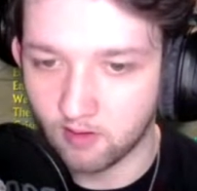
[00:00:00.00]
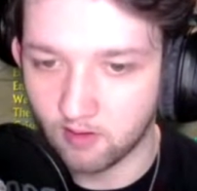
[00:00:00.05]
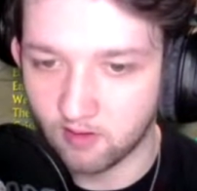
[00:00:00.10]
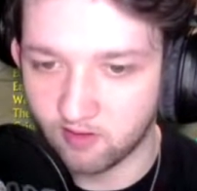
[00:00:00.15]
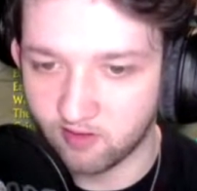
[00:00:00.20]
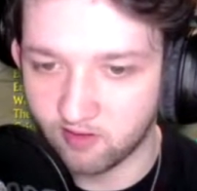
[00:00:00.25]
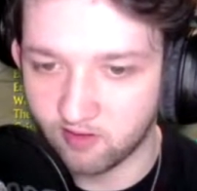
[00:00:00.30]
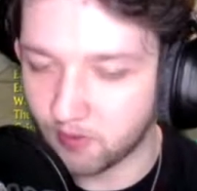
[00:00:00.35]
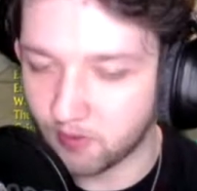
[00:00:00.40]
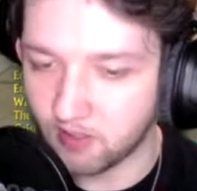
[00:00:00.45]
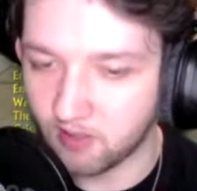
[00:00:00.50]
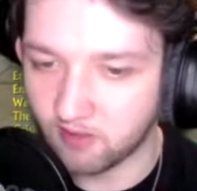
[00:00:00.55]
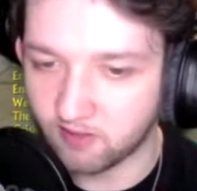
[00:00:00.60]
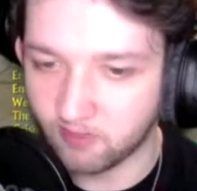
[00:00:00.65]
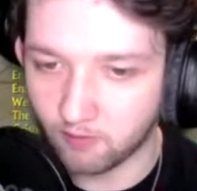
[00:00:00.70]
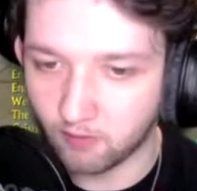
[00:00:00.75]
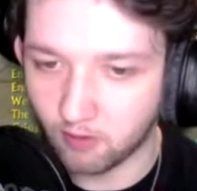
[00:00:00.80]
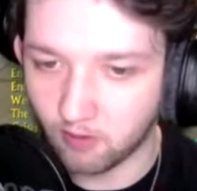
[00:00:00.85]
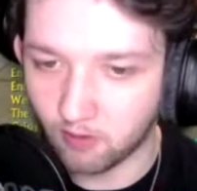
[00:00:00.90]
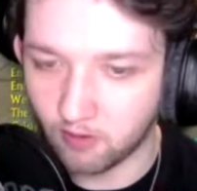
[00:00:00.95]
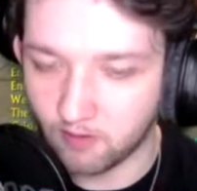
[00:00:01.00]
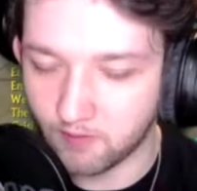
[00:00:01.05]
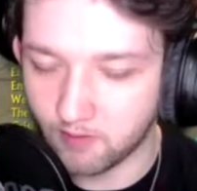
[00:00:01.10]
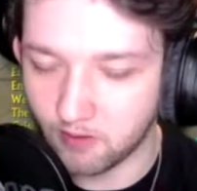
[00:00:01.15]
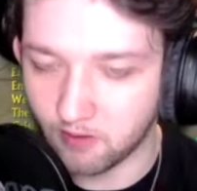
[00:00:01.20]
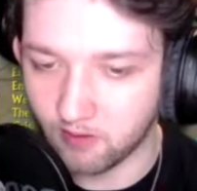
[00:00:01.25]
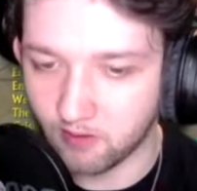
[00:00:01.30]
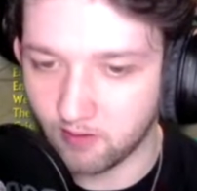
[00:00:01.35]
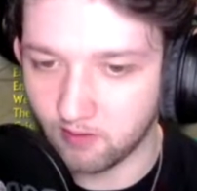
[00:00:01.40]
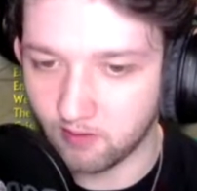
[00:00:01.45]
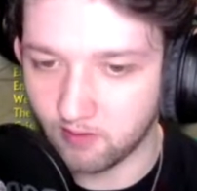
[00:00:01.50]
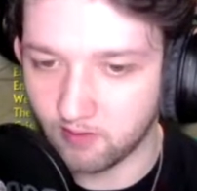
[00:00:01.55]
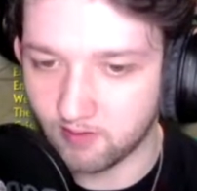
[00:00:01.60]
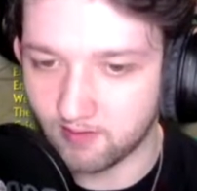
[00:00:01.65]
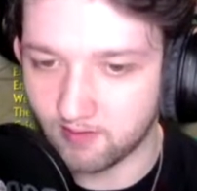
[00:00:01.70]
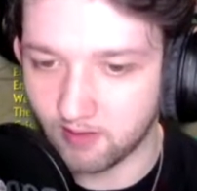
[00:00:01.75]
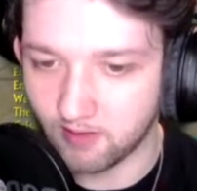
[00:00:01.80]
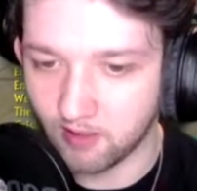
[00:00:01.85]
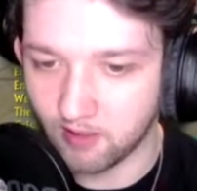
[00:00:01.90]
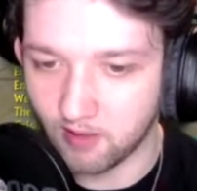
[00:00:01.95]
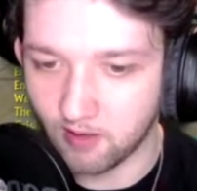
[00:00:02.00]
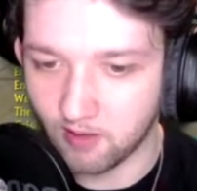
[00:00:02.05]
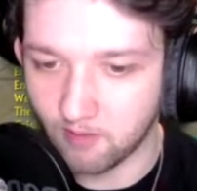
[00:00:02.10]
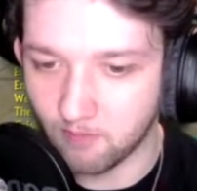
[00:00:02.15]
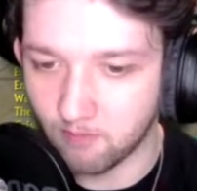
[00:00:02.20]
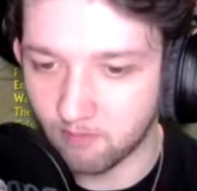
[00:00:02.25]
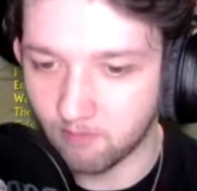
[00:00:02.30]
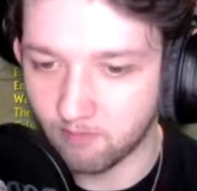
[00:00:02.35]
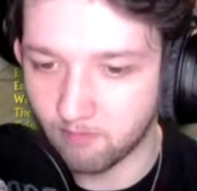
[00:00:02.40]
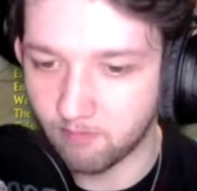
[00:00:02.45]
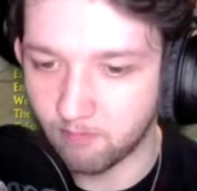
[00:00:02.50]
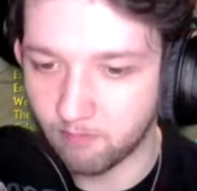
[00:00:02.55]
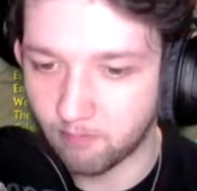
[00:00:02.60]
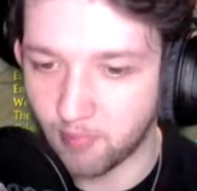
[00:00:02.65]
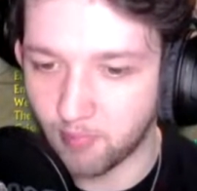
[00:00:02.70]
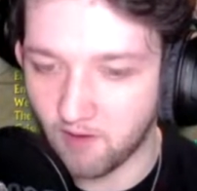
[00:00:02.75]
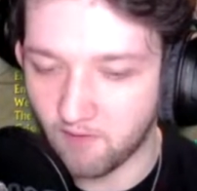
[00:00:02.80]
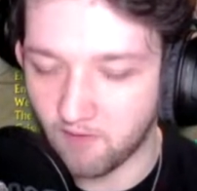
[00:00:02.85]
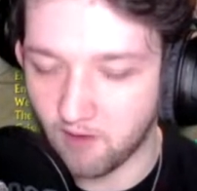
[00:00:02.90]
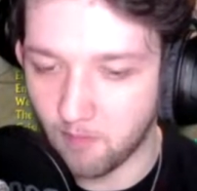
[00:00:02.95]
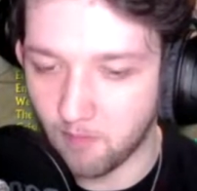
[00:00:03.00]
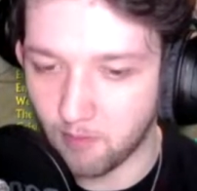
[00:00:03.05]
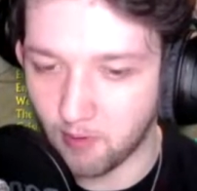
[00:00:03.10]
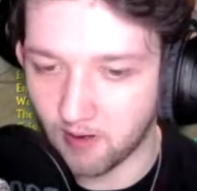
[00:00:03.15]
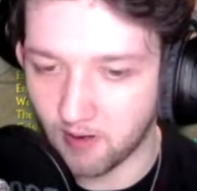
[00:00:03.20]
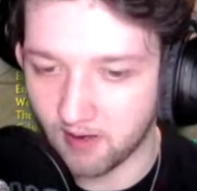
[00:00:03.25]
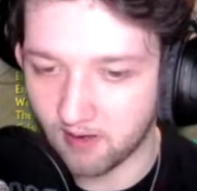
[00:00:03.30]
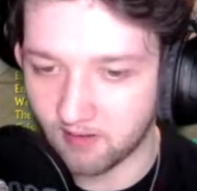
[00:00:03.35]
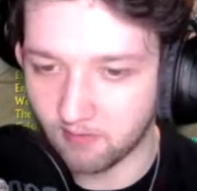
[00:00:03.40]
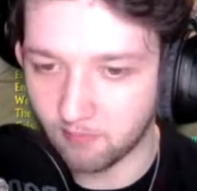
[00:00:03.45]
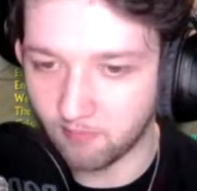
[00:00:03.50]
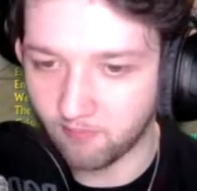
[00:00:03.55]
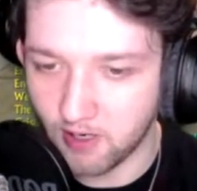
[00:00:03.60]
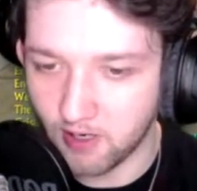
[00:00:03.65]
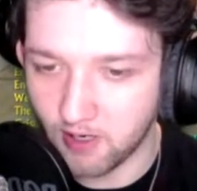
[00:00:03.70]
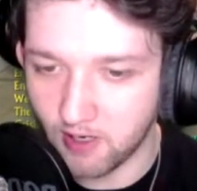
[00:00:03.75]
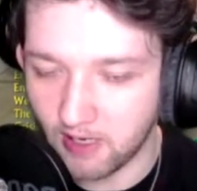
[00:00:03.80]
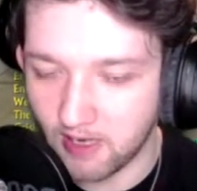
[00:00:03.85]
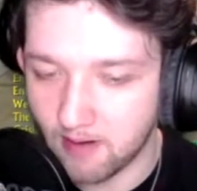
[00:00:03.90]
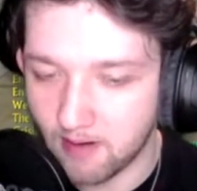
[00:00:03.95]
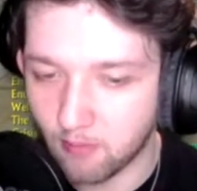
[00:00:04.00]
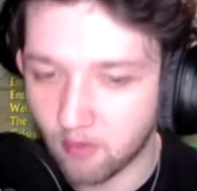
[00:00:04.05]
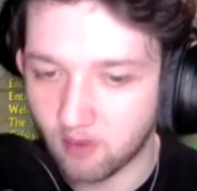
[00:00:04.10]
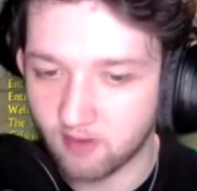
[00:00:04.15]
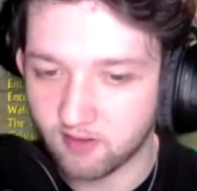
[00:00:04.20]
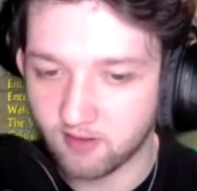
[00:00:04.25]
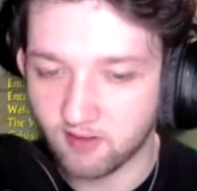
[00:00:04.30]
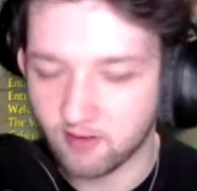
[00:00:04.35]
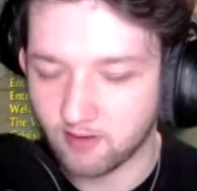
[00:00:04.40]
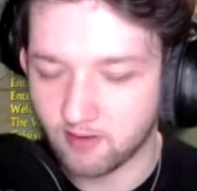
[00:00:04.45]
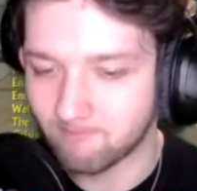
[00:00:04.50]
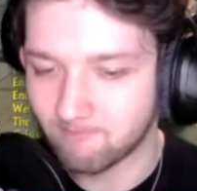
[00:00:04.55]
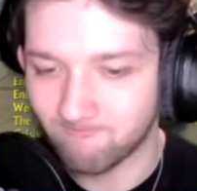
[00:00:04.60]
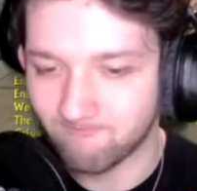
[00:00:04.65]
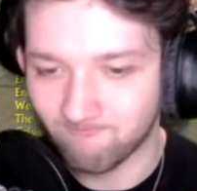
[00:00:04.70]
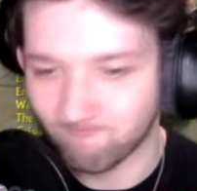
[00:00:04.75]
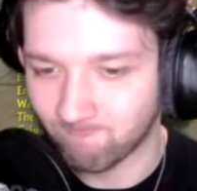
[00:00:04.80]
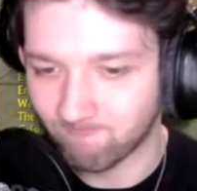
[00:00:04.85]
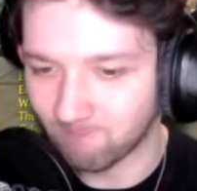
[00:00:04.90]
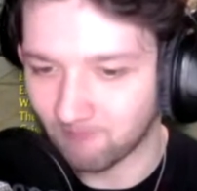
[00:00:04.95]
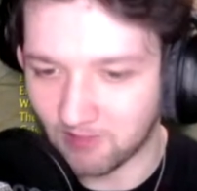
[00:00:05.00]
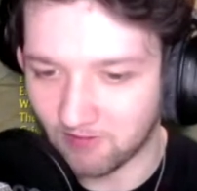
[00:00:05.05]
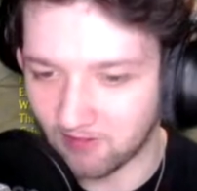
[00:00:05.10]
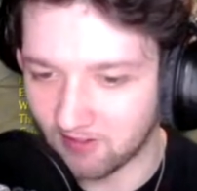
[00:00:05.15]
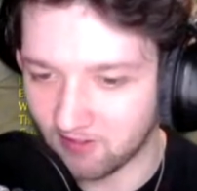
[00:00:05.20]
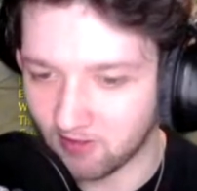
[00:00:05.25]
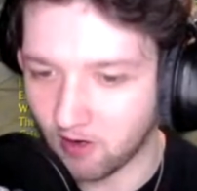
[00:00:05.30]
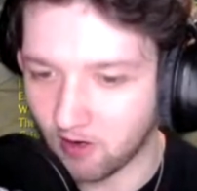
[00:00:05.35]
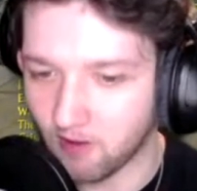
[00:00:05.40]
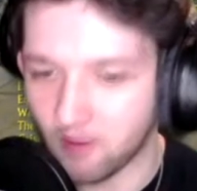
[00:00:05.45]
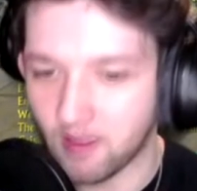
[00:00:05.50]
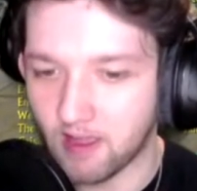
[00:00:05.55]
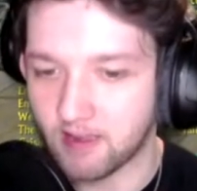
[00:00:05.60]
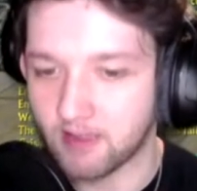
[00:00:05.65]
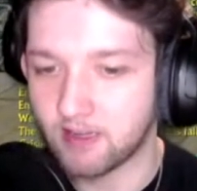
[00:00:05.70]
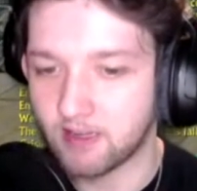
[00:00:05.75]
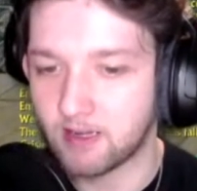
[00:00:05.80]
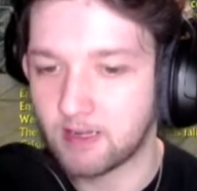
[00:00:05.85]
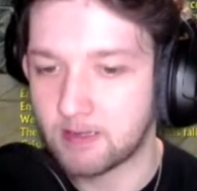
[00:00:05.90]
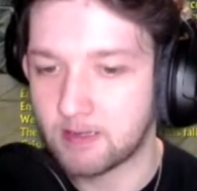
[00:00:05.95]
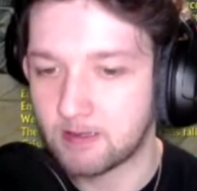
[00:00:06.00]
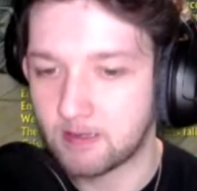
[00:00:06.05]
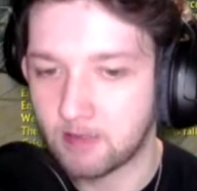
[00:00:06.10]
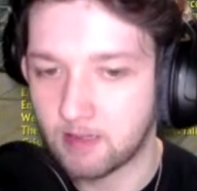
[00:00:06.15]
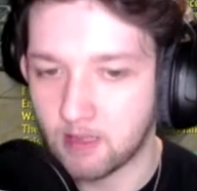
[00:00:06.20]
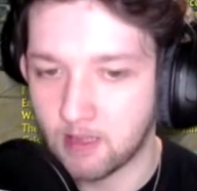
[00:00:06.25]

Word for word: super useful if you're looking to, you know, buff up or get some free labor or something. There's none of that here.